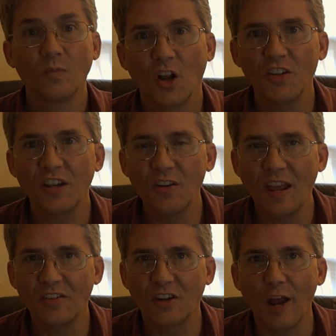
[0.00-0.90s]
Until
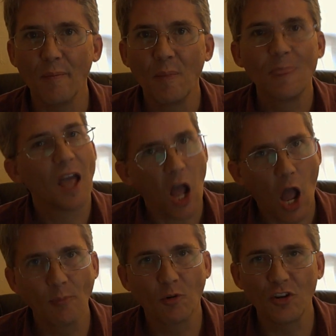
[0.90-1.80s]
next time,
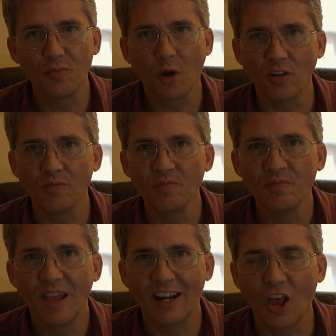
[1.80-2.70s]
I'm Chris Martin,
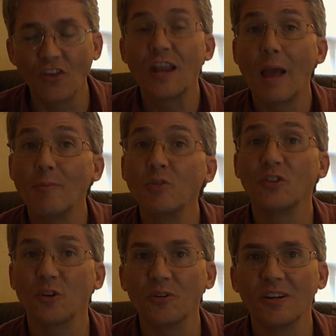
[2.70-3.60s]
and I'll stab you
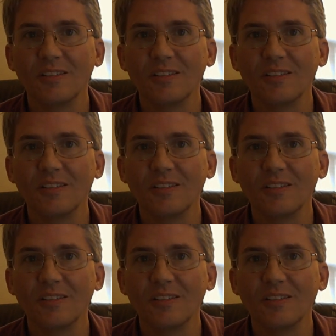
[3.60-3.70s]
soon.